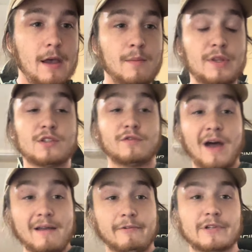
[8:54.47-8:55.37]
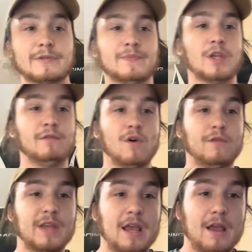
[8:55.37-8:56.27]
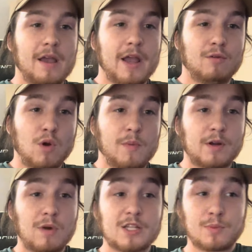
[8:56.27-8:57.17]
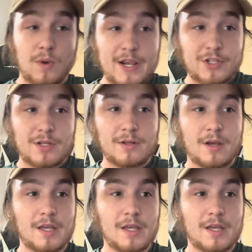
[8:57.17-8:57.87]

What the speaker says: But the survivors evolved aerobic respiration,